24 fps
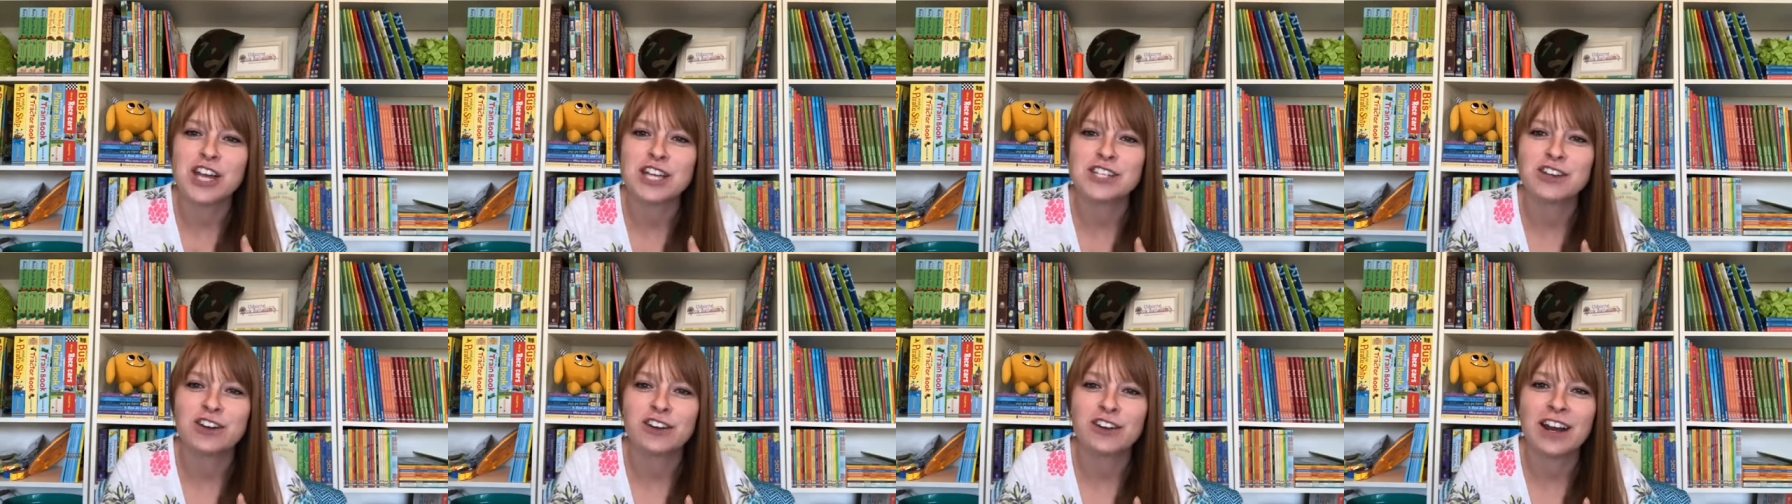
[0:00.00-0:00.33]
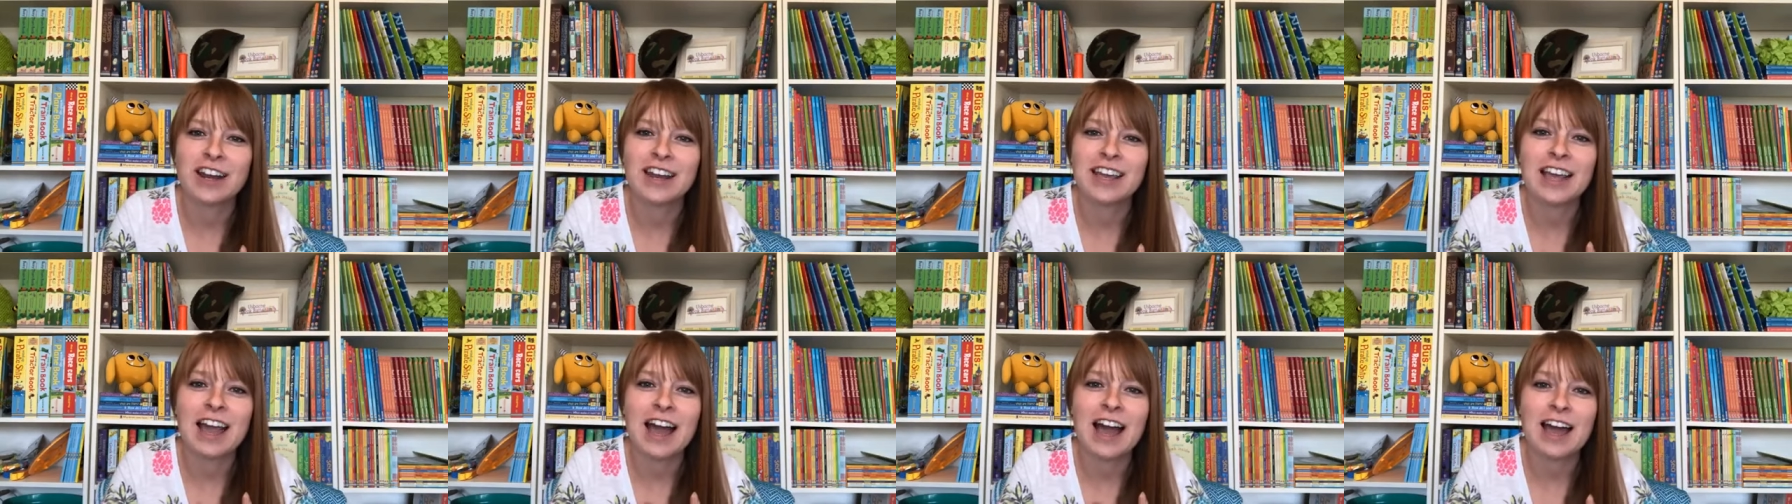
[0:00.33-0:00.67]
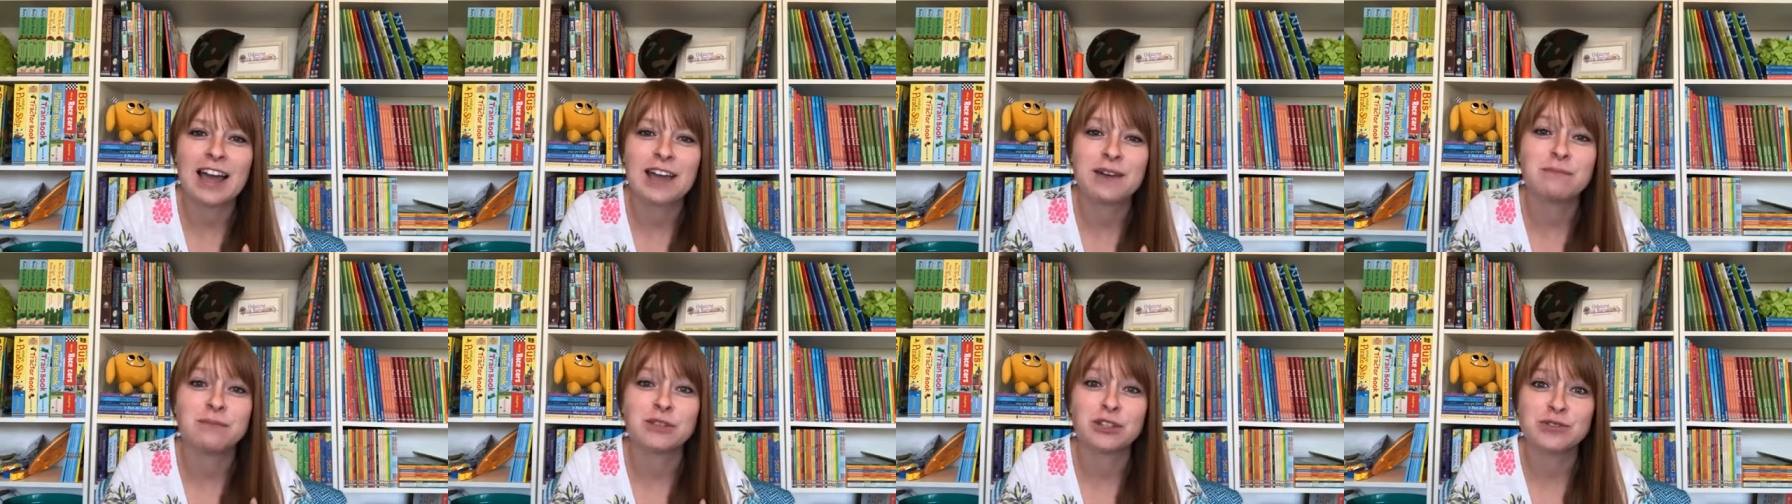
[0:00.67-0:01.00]
already. I
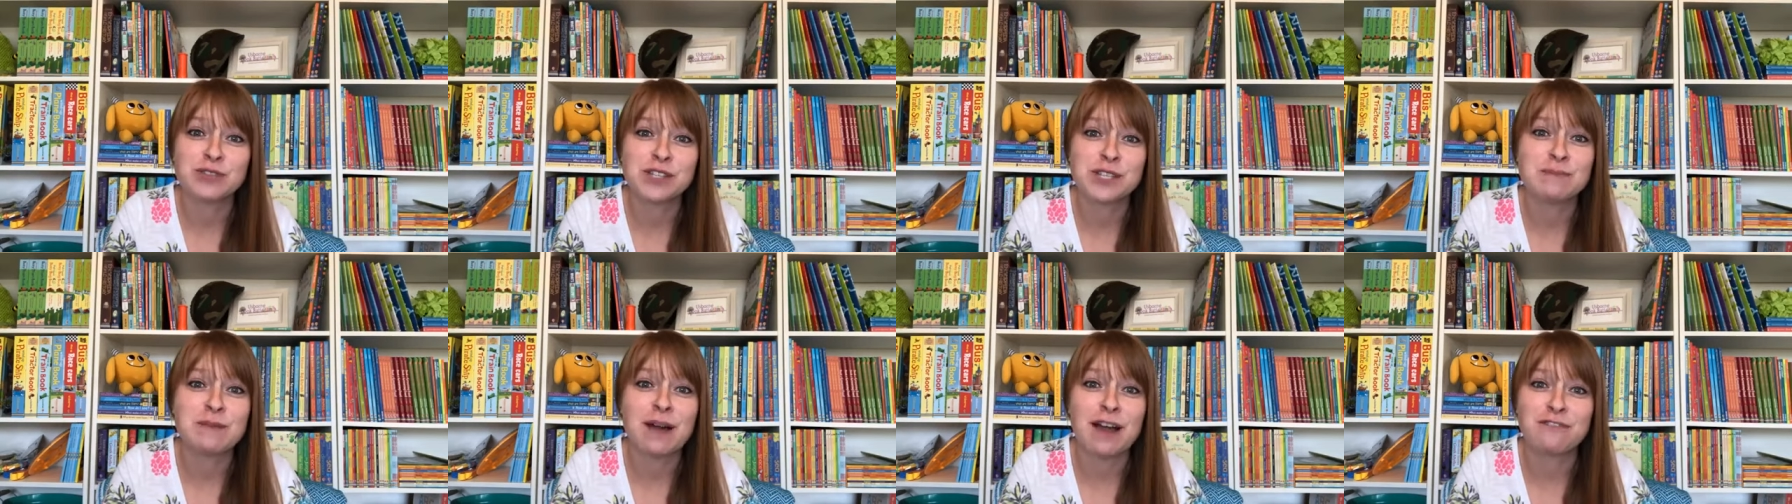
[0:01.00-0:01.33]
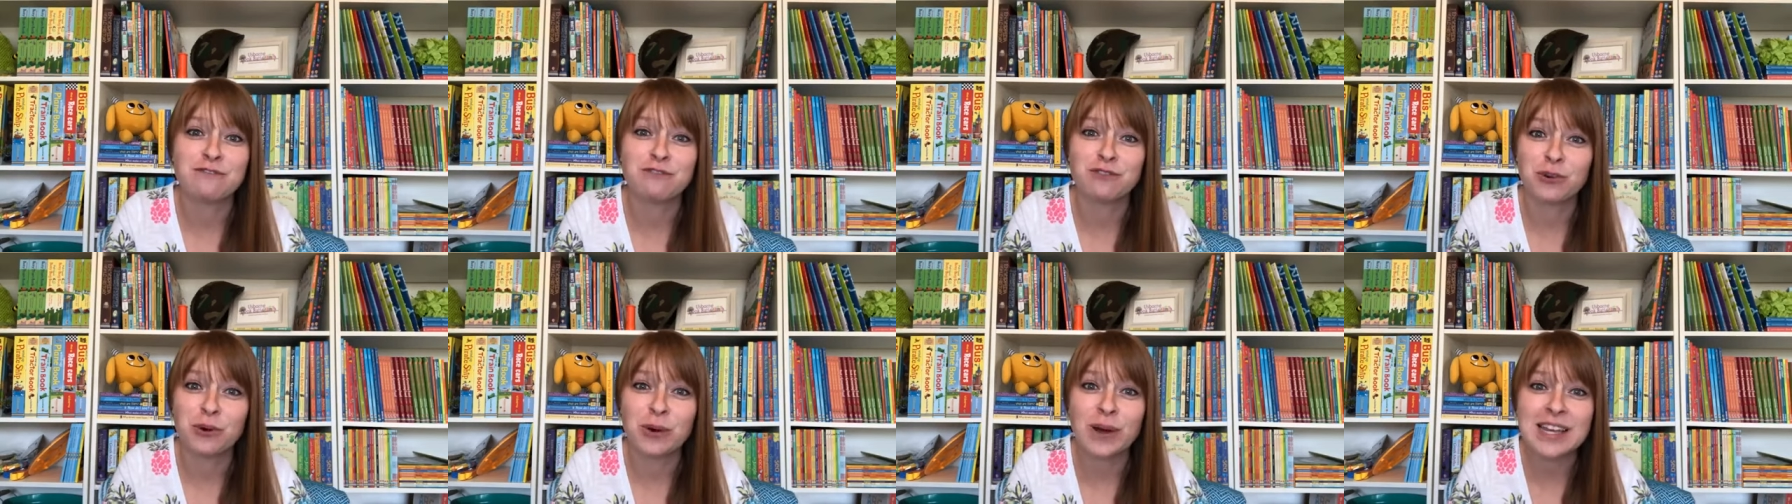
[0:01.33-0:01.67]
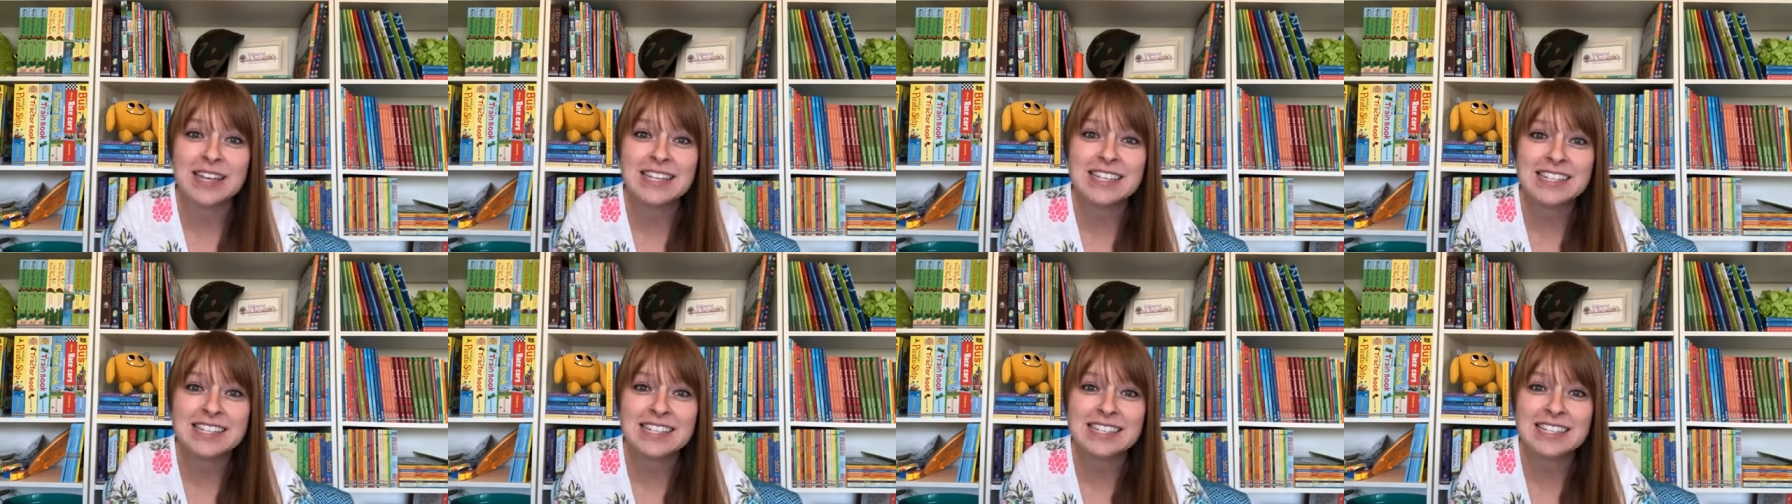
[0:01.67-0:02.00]
am losing my
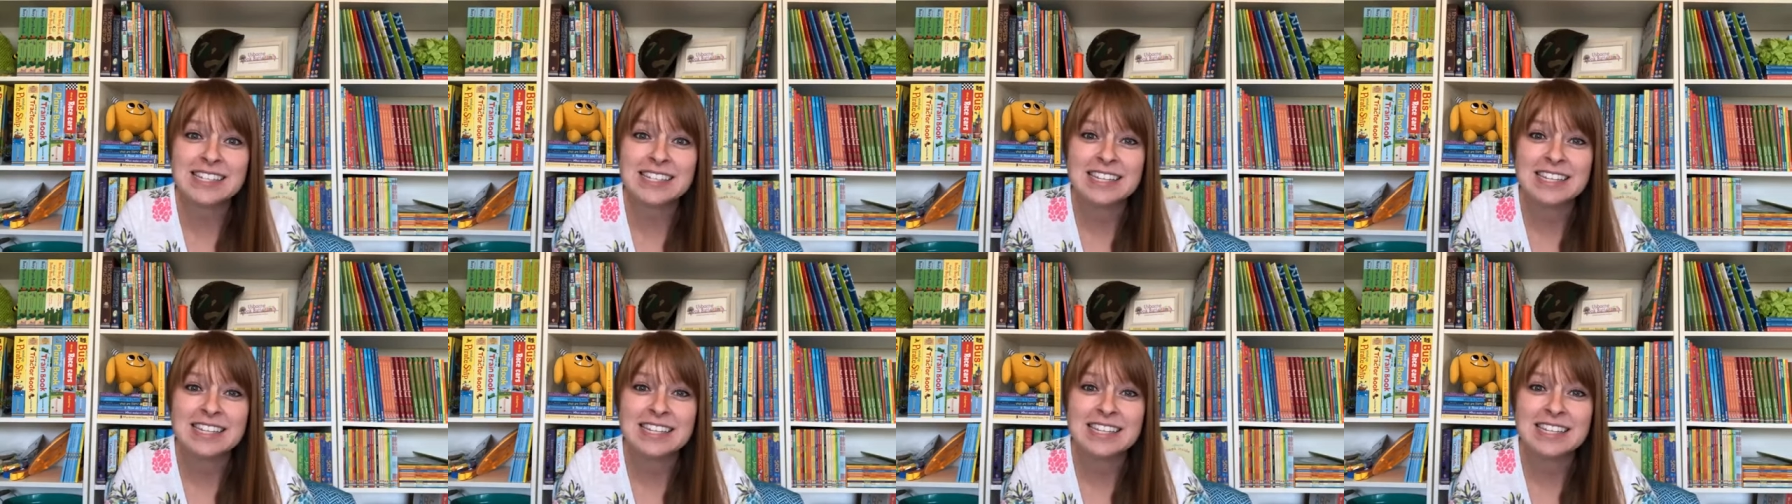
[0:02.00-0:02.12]
voice.